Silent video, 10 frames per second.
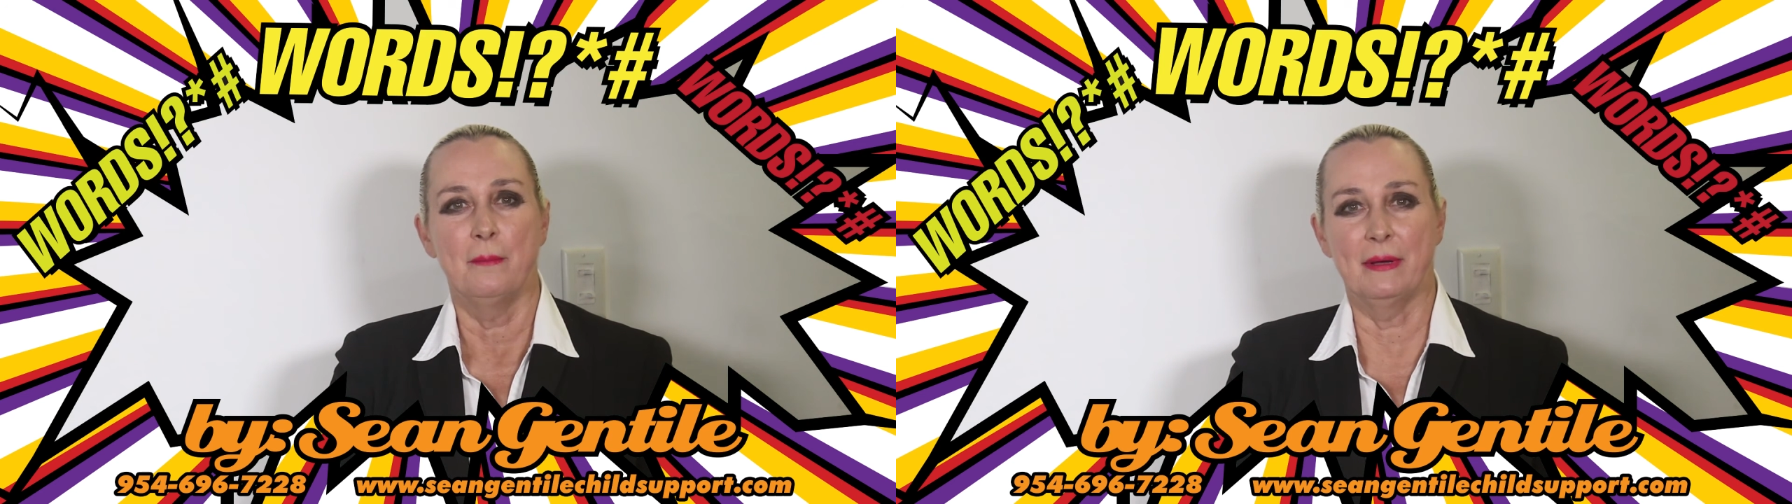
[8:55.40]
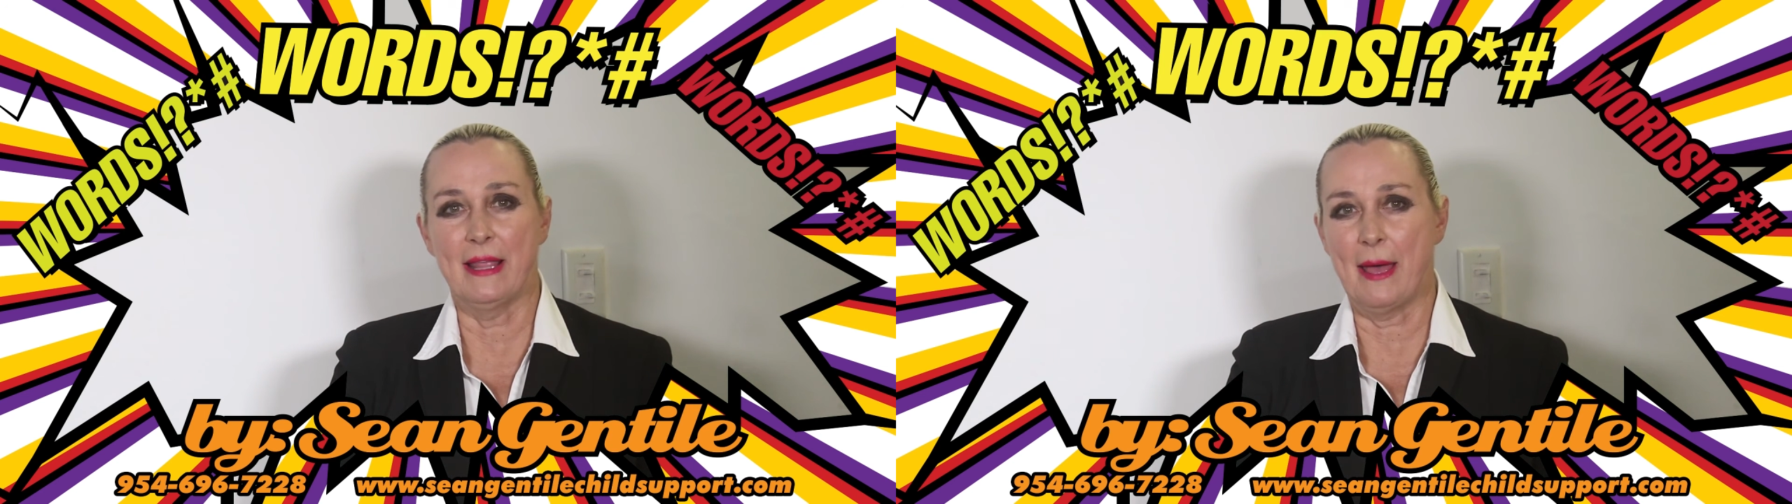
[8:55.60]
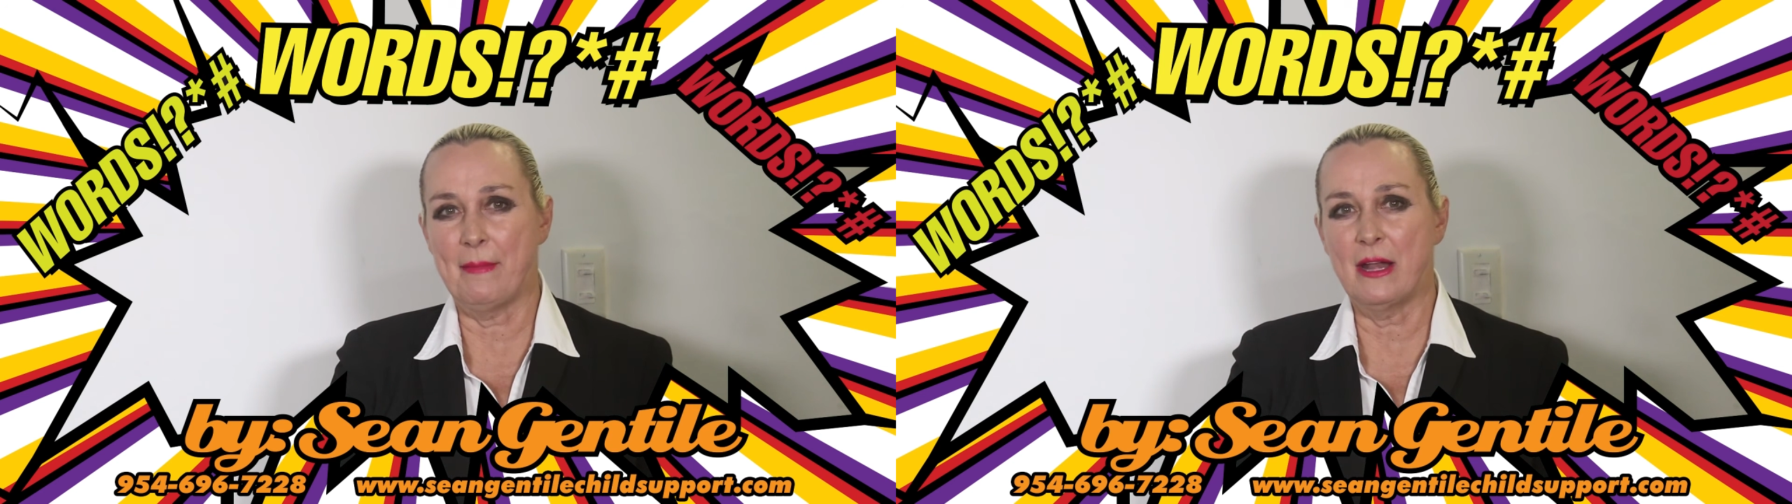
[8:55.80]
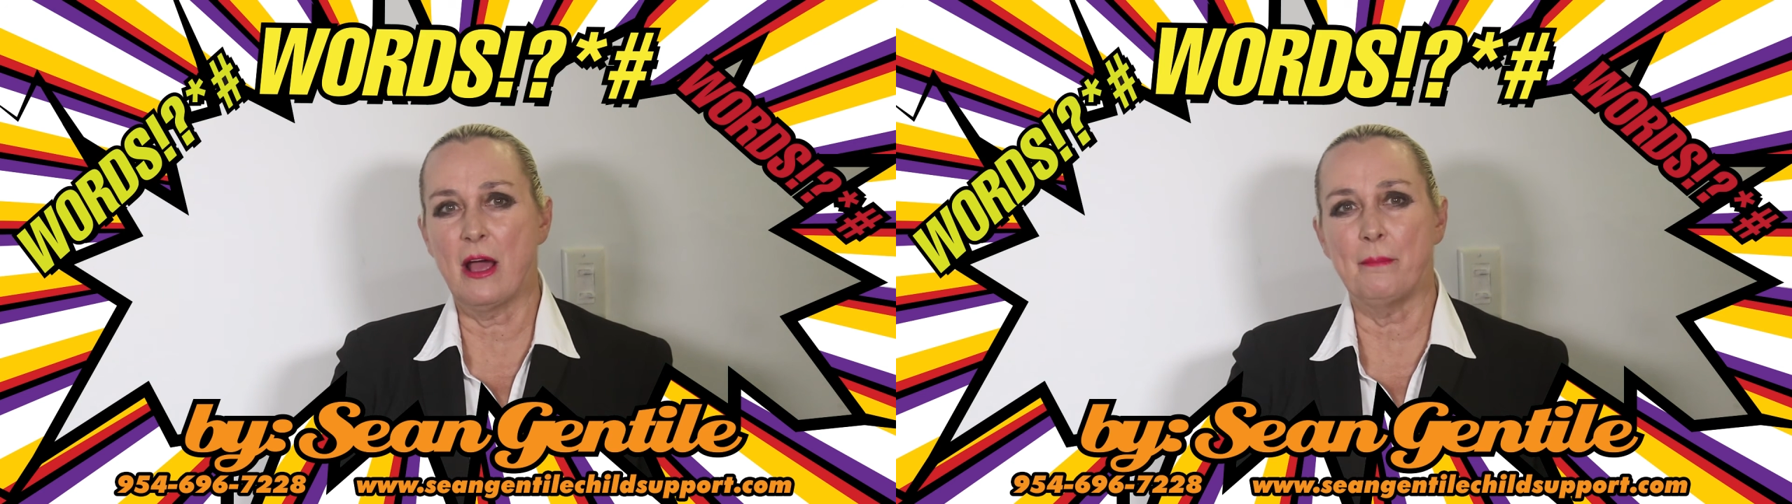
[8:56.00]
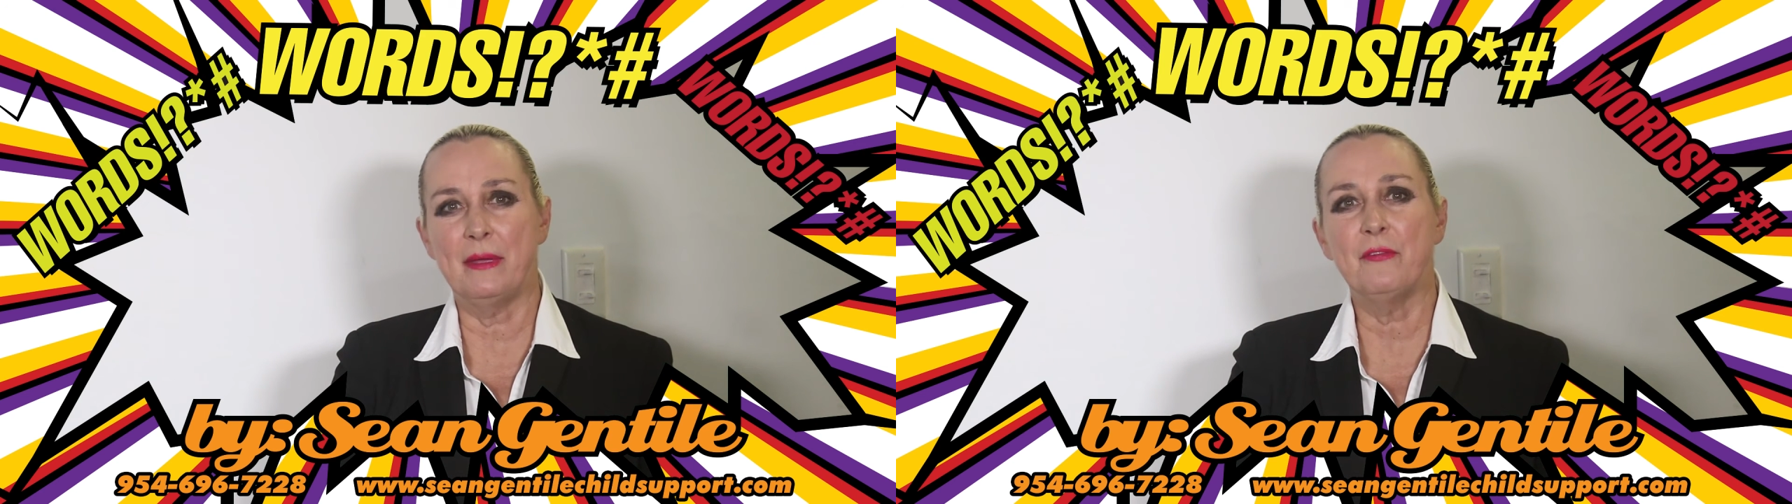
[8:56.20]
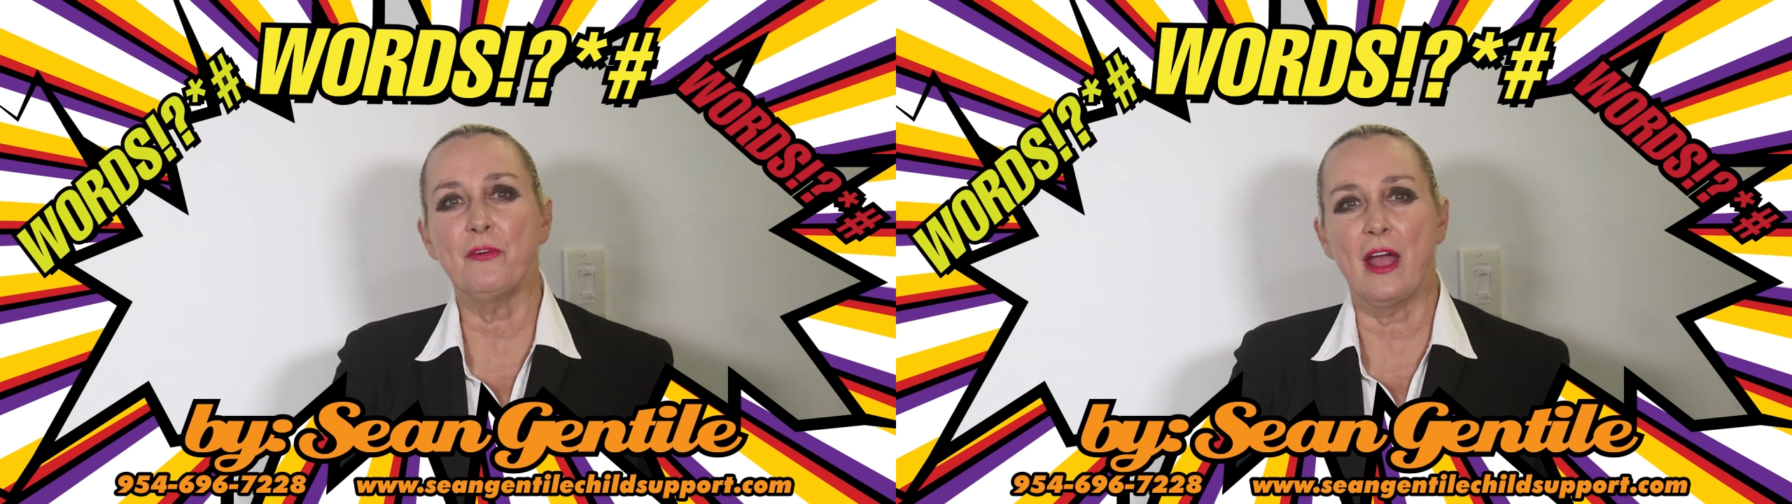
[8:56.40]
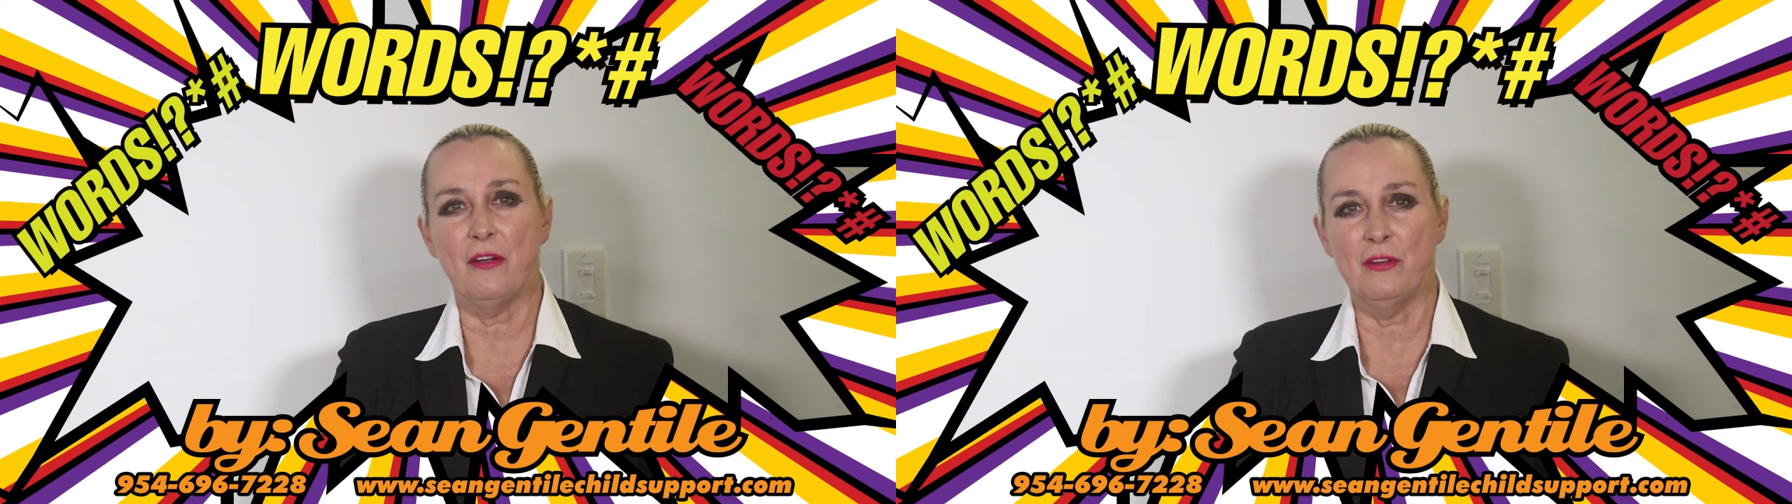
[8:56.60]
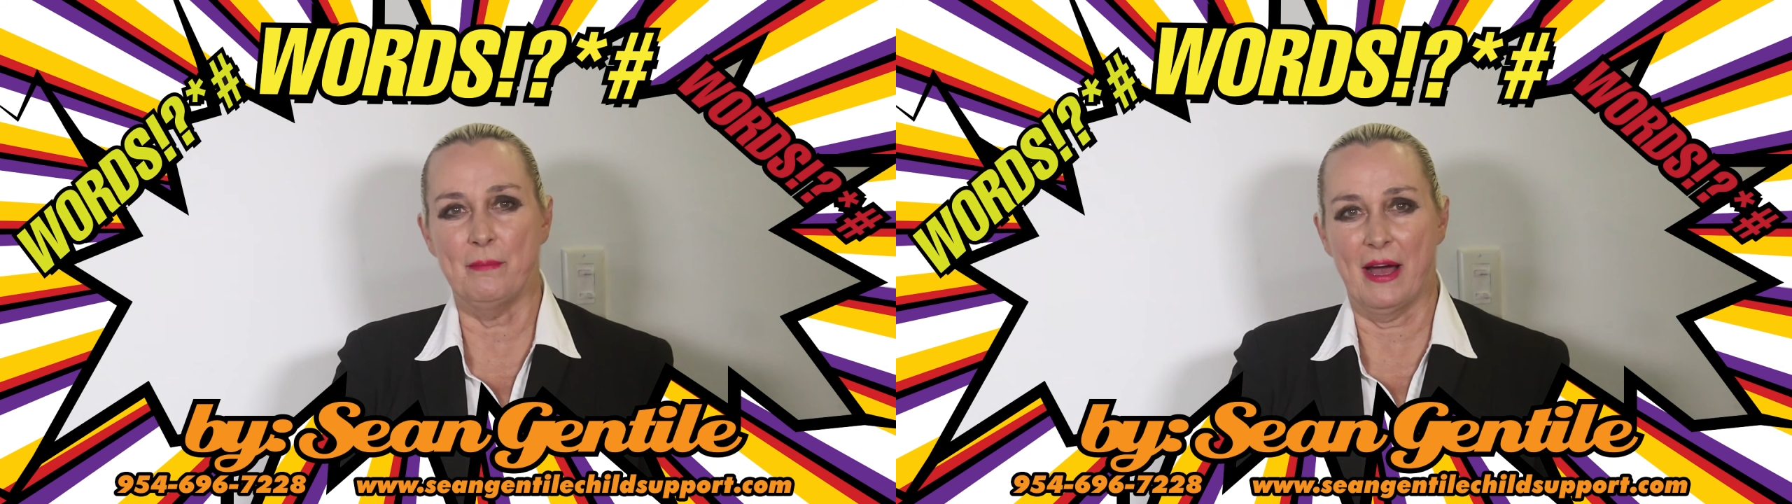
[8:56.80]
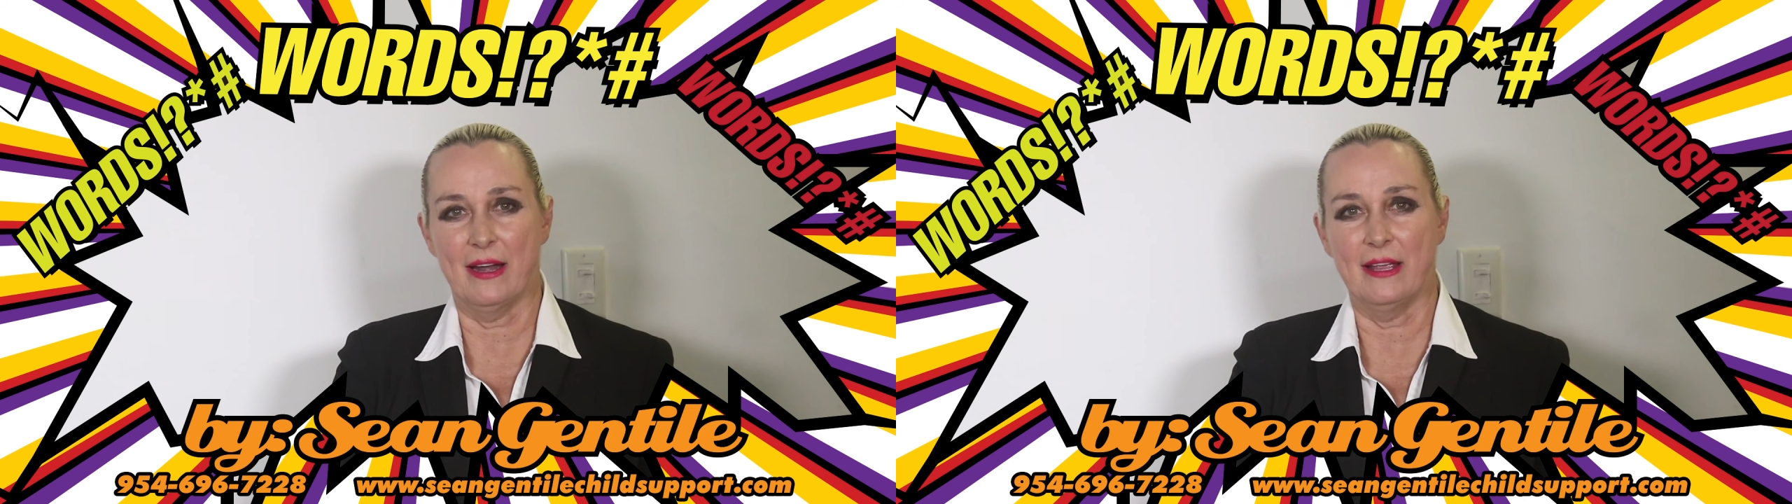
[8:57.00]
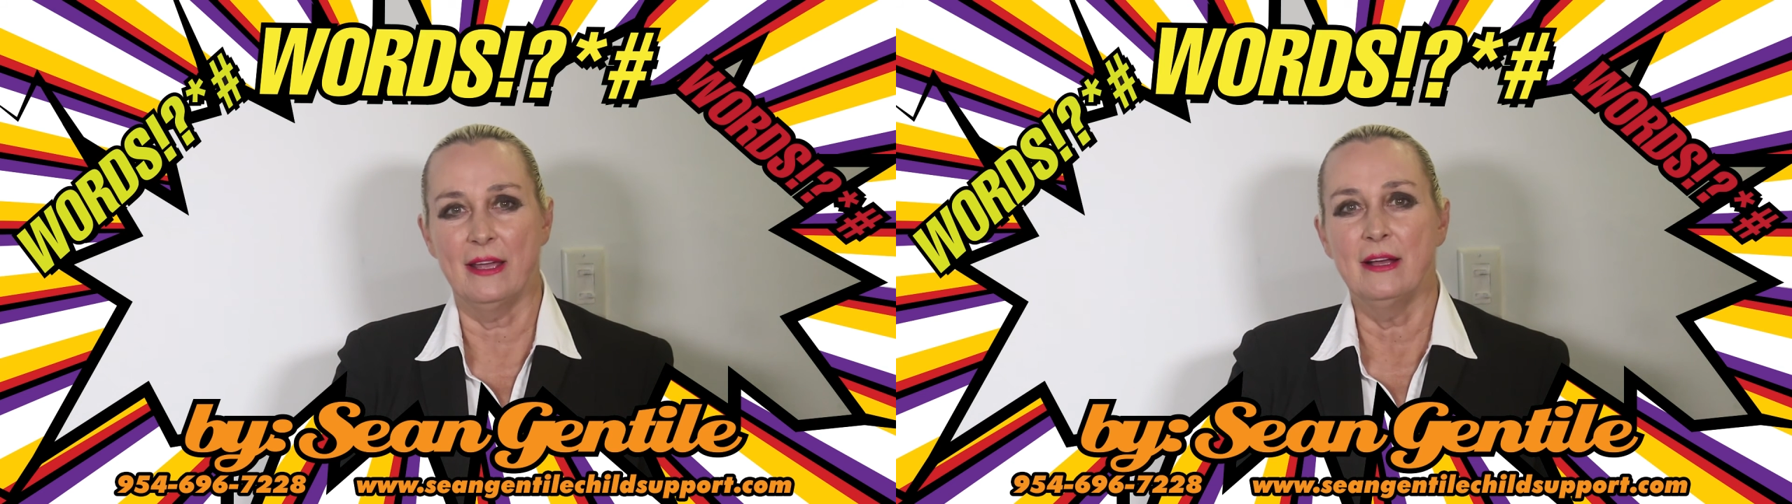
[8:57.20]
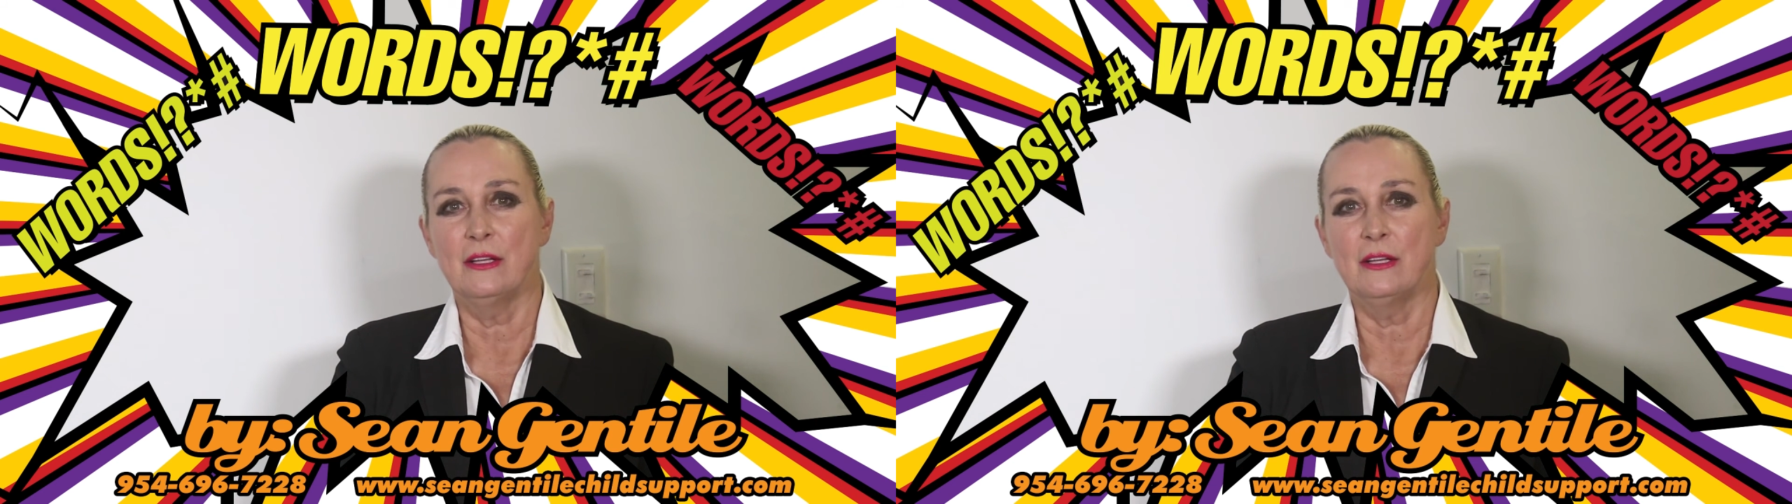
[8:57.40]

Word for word: But that may not be for everybody.